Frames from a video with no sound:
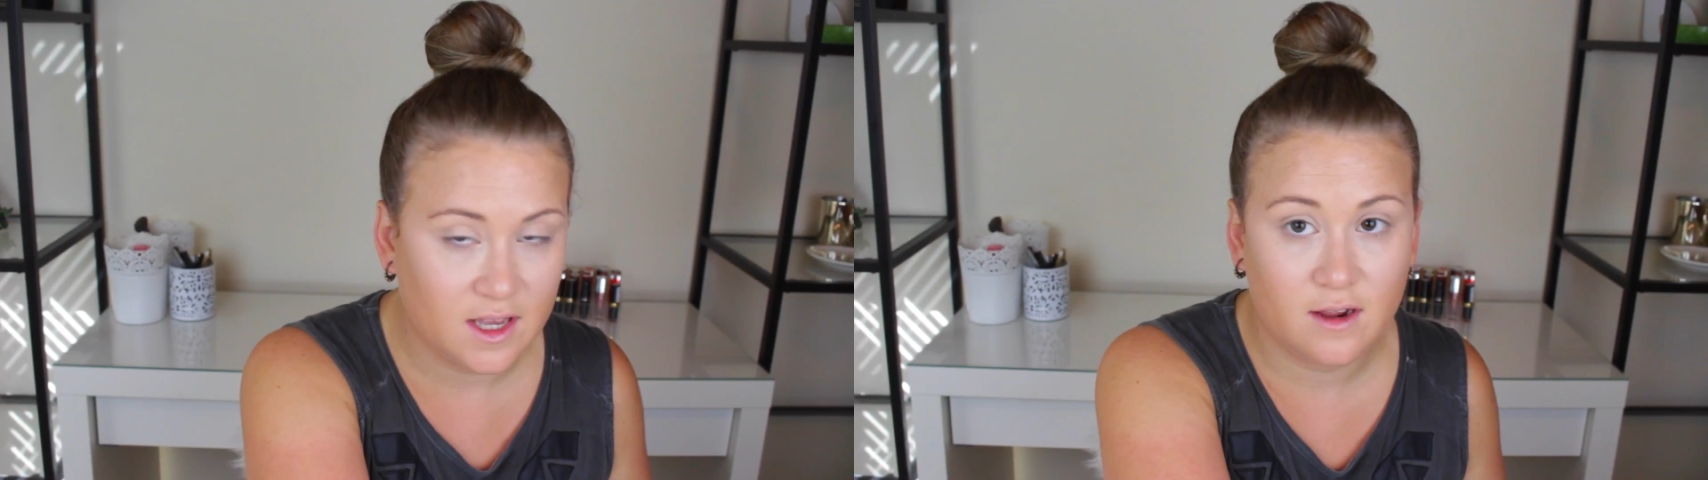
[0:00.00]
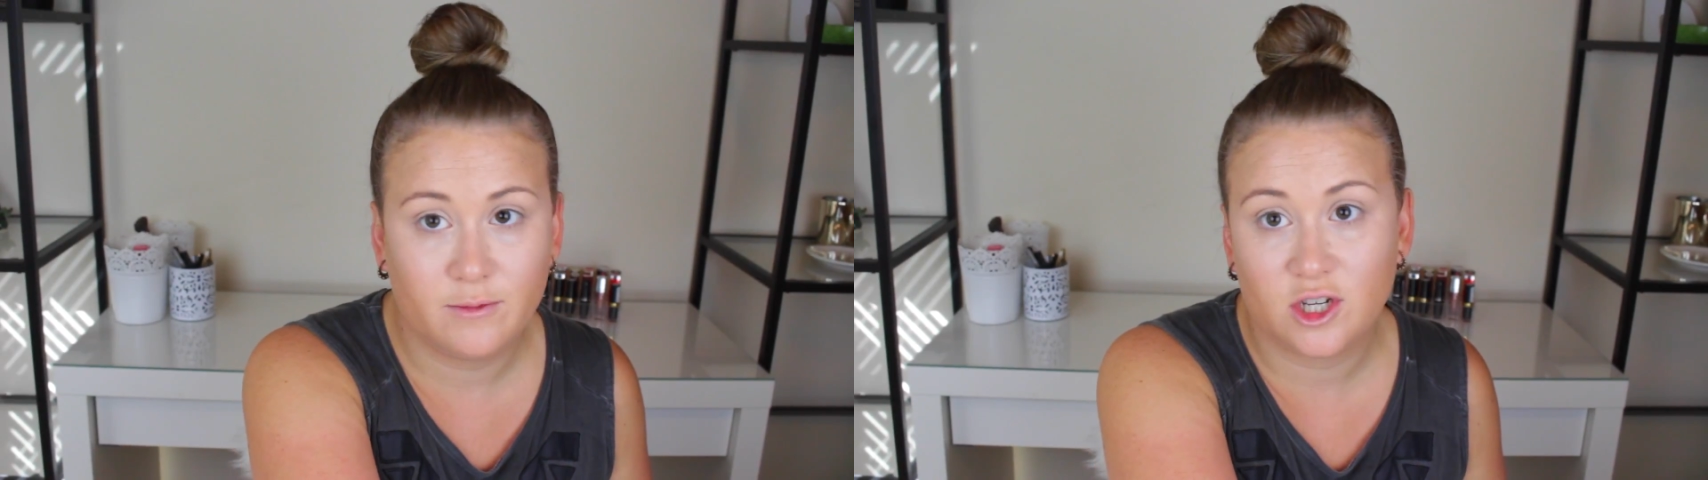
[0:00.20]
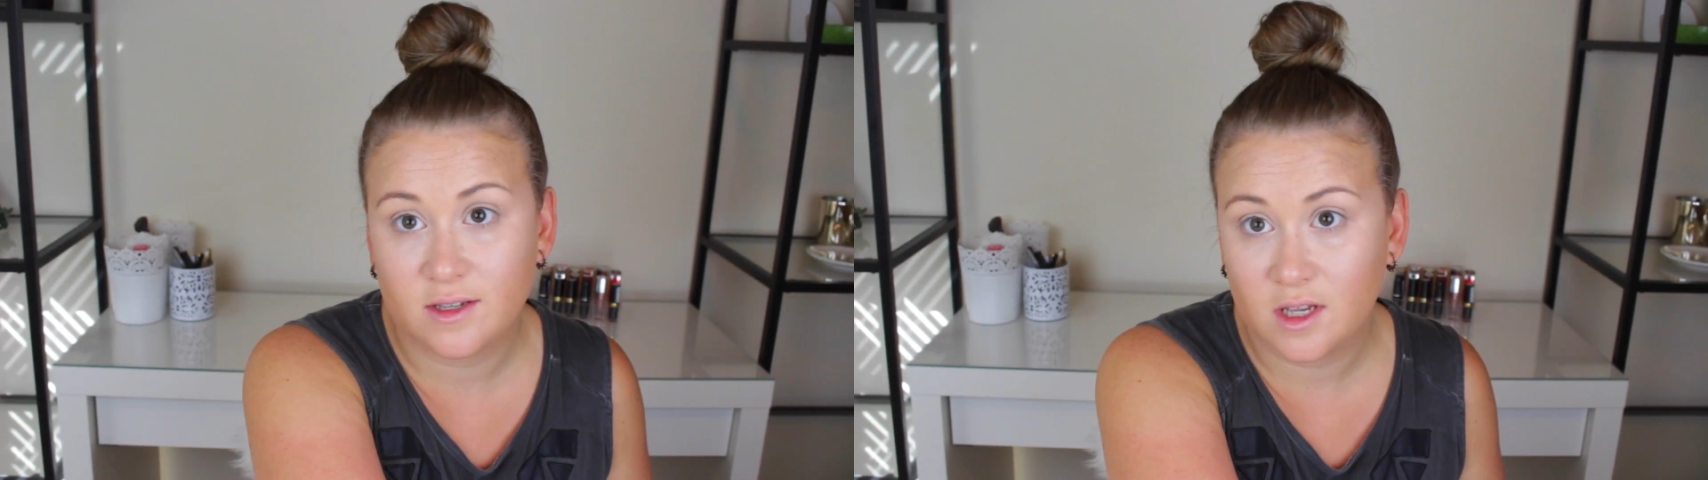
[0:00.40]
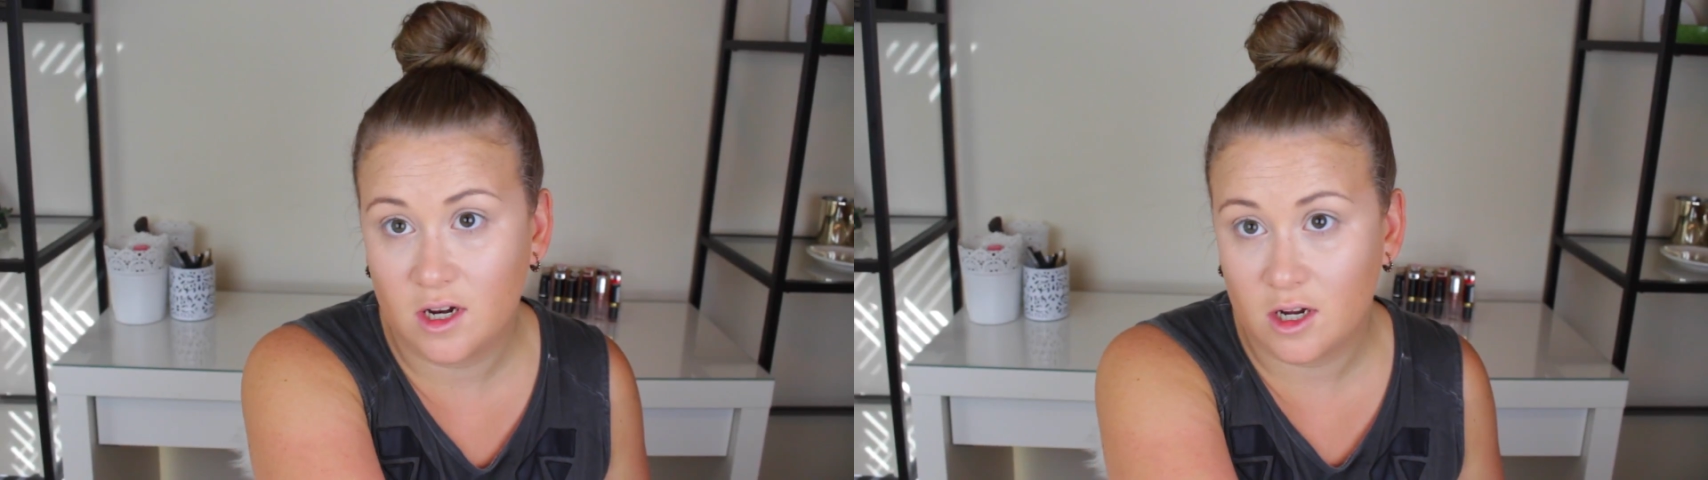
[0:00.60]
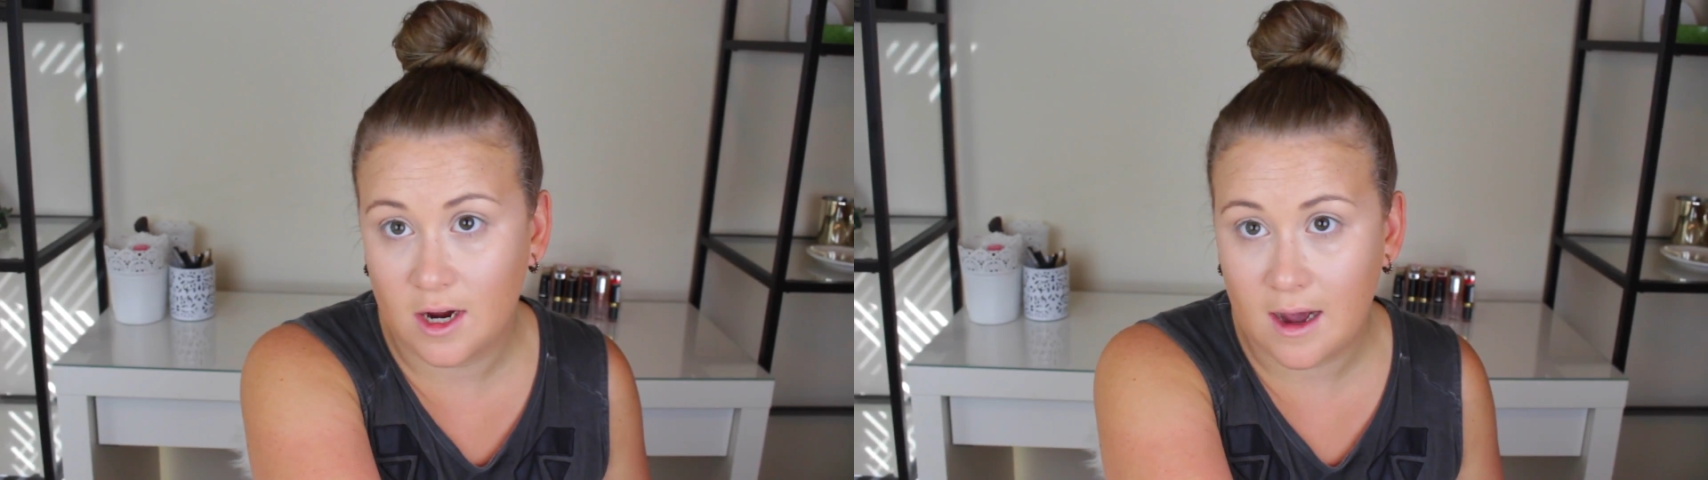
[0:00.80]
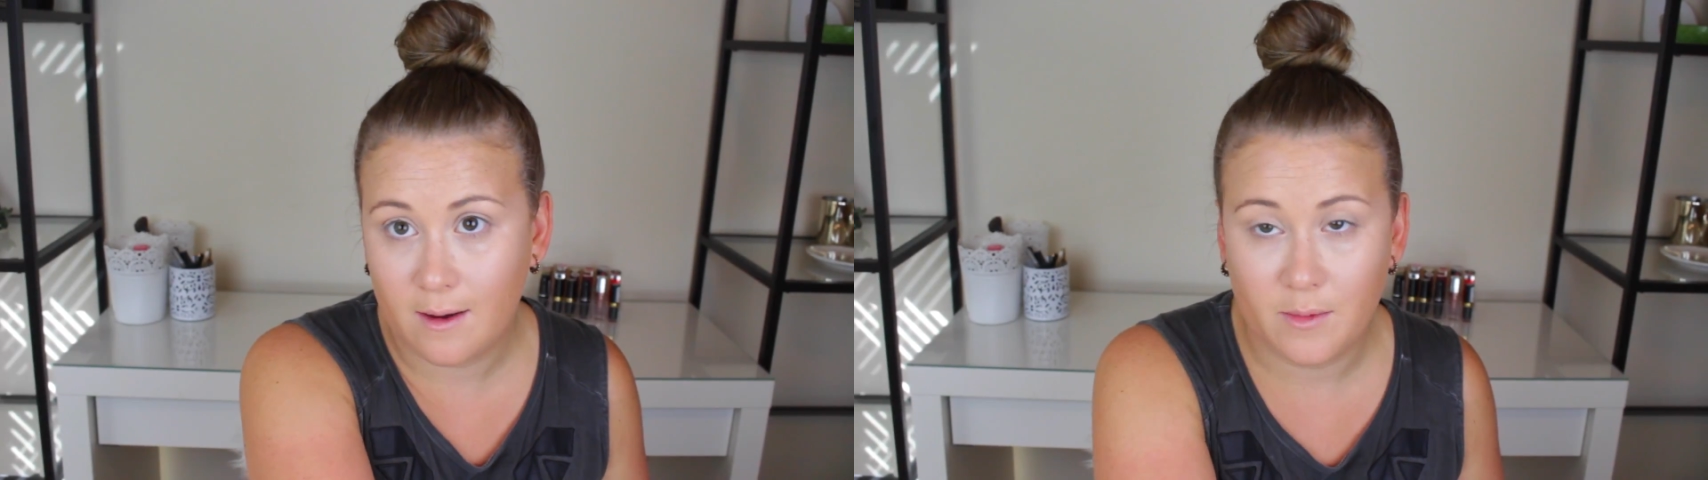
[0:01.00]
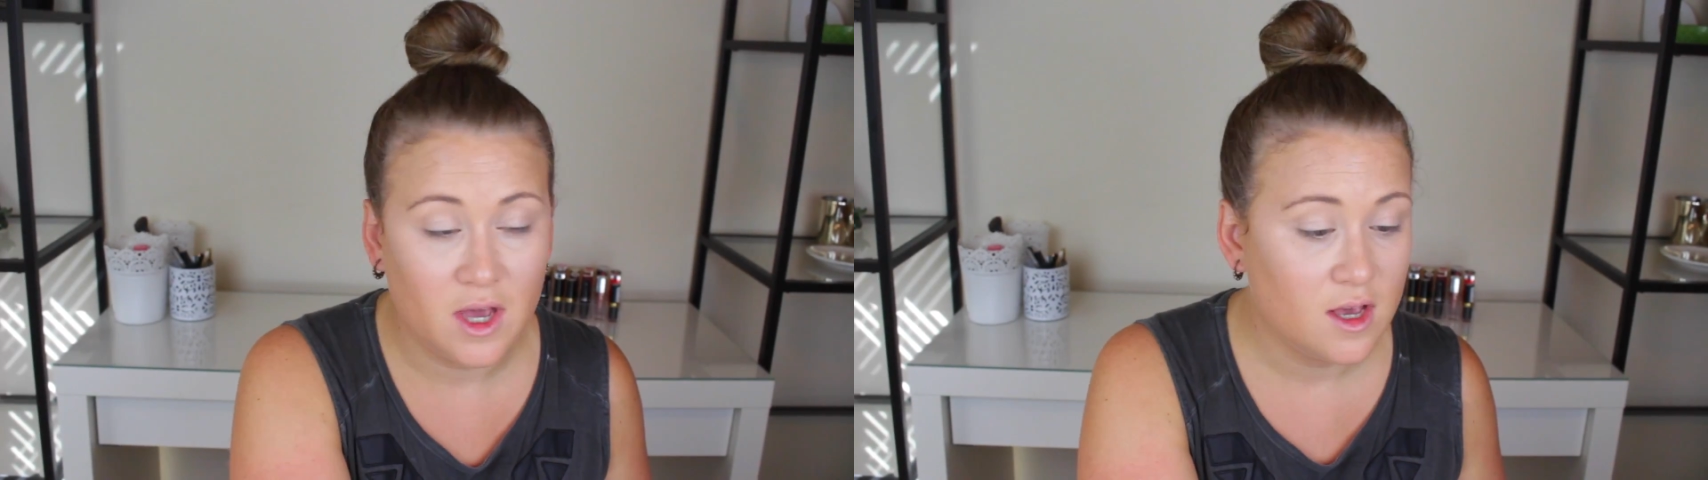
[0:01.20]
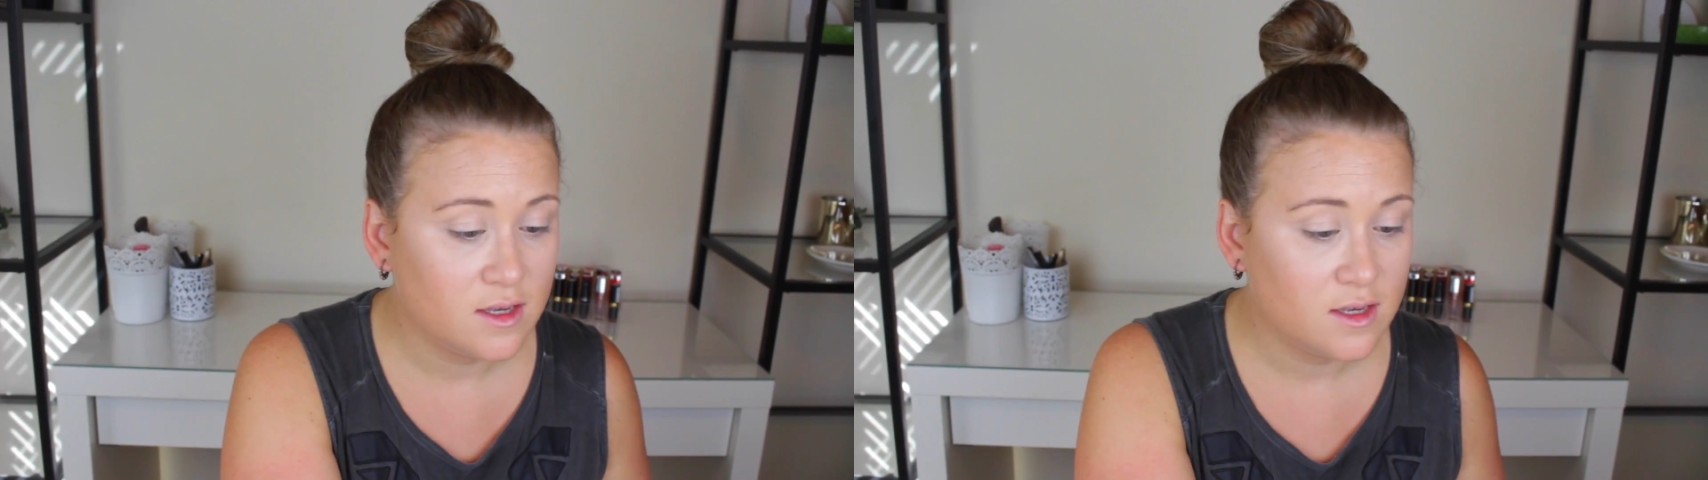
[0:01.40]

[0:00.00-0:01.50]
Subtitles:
And I'm just gonna grab